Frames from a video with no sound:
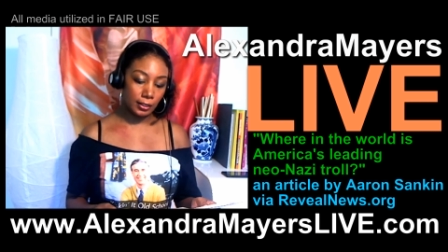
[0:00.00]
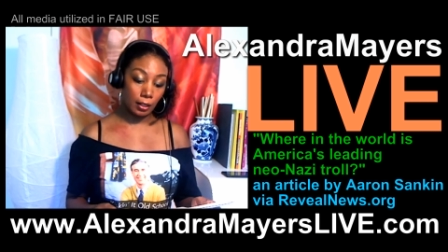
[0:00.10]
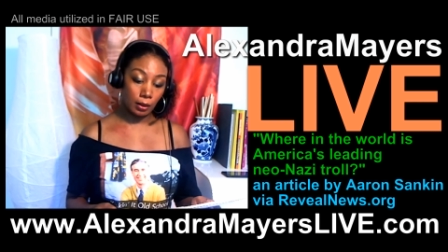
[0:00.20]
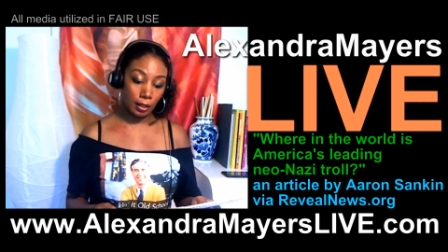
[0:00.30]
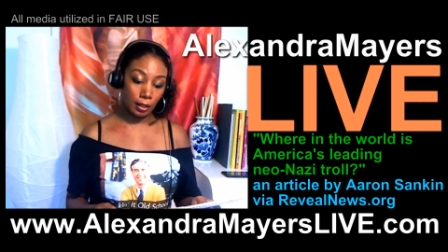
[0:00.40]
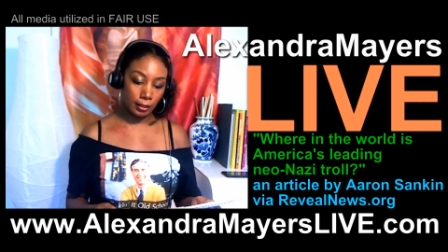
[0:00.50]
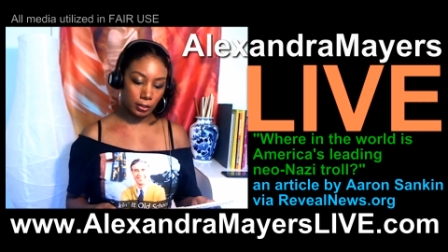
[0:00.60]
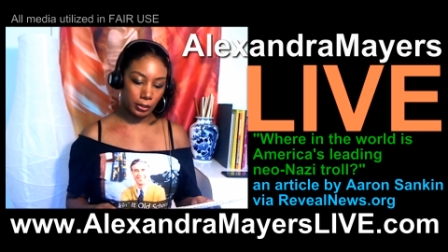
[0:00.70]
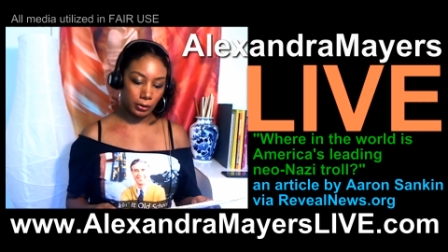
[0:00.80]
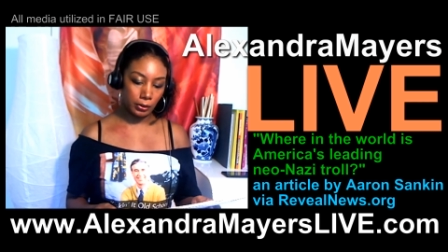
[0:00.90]
a
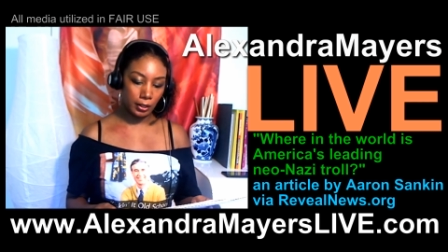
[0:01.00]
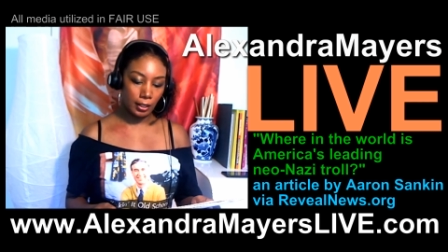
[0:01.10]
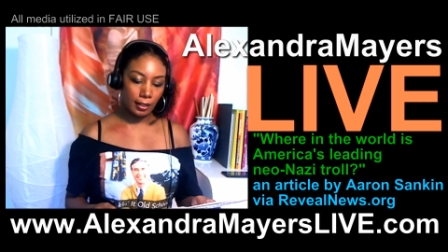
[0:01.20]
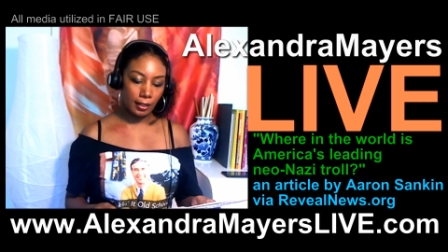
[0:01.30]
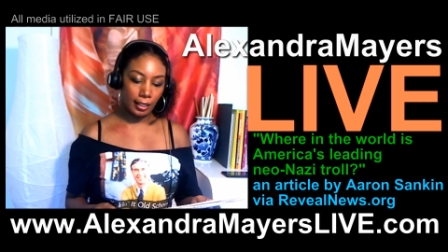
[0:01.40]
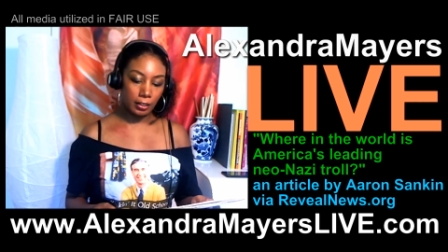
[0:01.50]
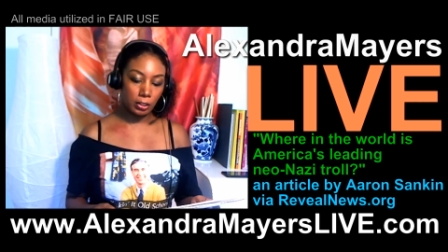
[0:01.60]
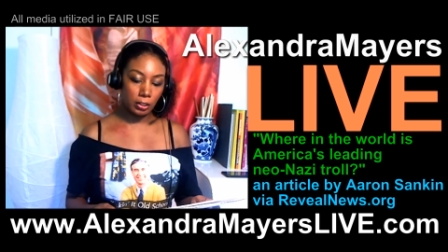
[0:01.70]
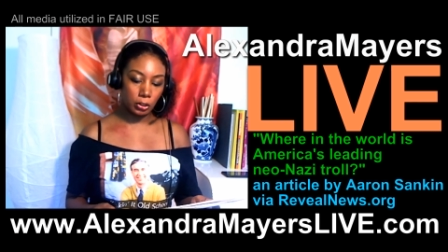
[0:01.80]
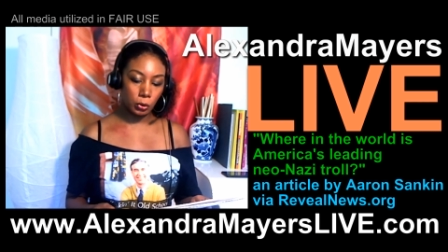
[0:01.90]
lawsuit that
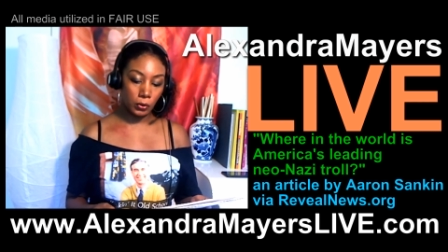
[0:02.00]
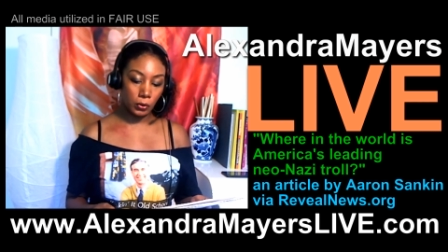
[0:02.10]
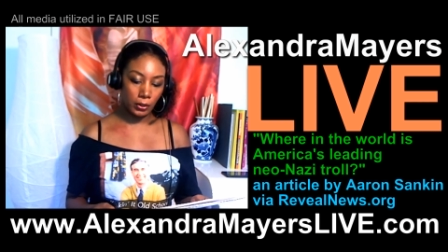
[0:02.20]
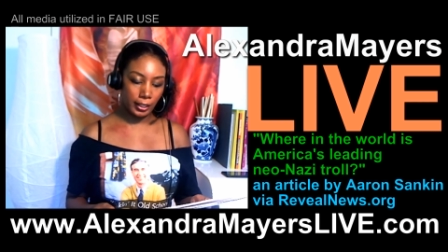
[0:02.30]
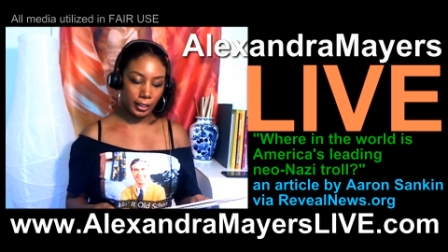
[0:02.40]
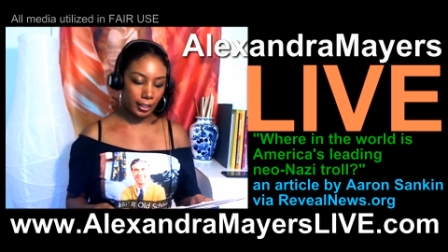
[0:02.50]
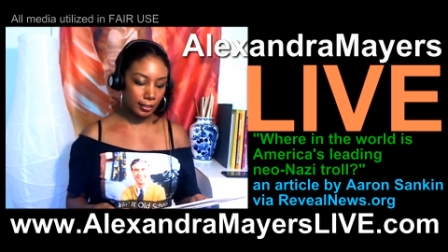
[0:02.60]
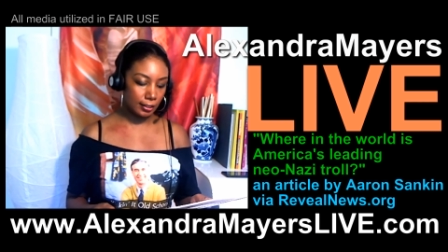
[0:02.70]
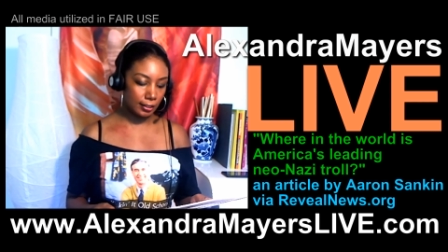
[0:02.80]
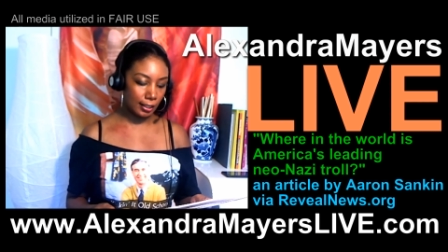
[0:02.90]
could destroy
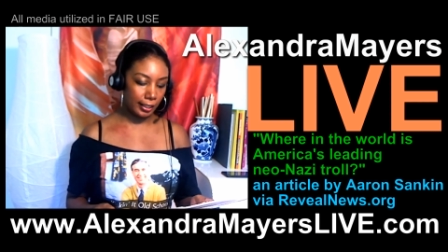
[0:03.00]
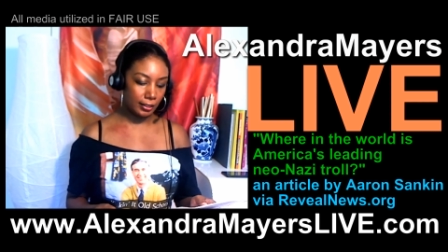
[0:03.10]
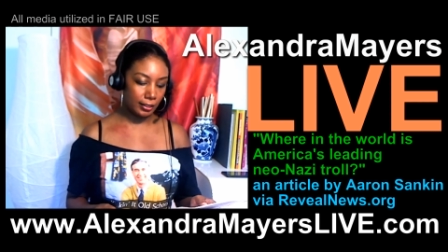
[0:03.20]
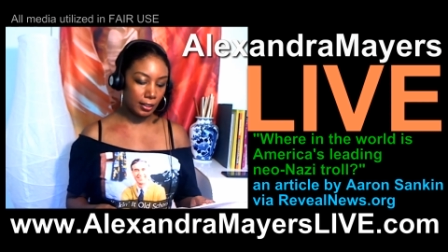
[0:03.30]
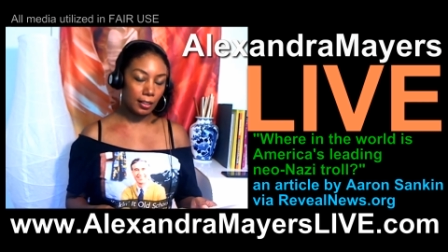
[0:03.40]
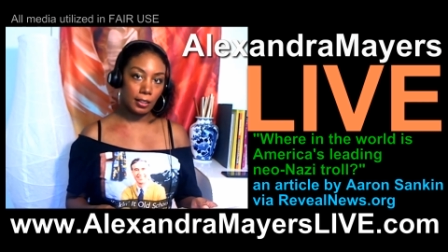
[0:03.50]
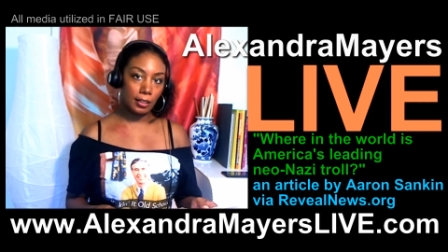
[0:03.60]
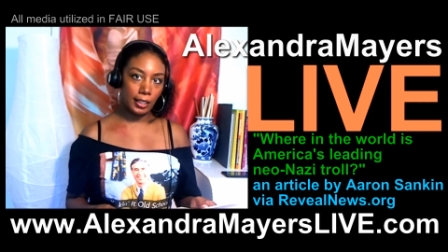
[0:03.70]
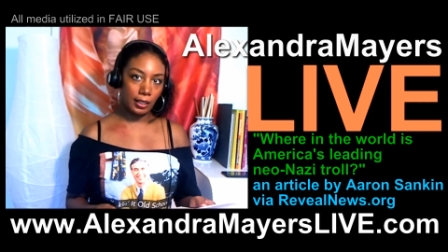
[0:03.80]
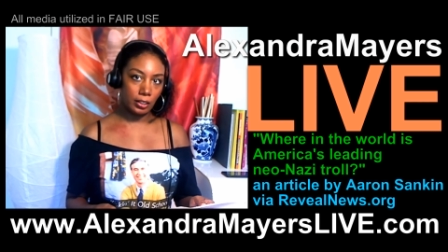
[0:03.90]
his site, The
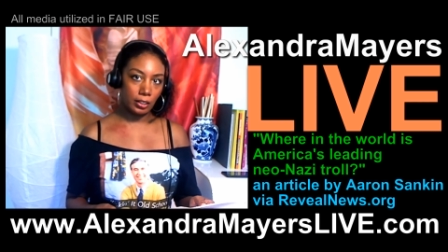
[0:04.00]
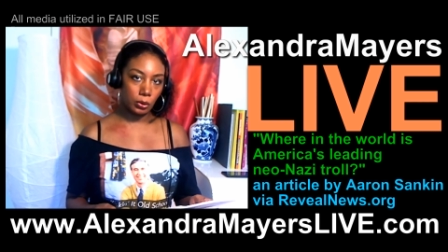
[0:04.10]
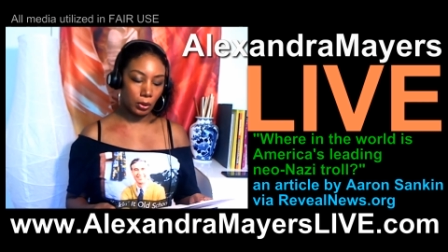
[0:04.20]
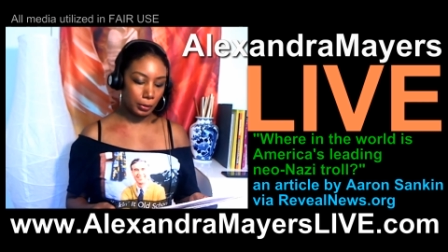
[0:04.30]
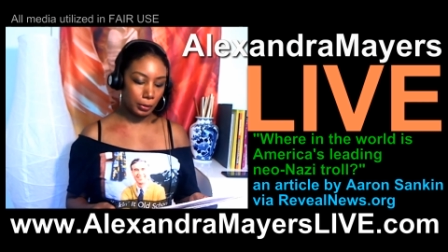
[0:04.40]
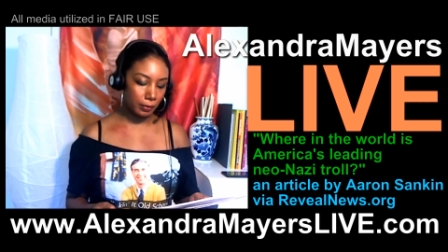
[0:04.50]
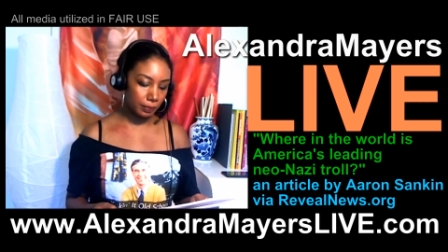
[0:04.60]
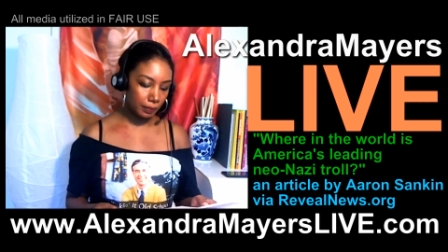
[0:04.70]
Daily Stormer,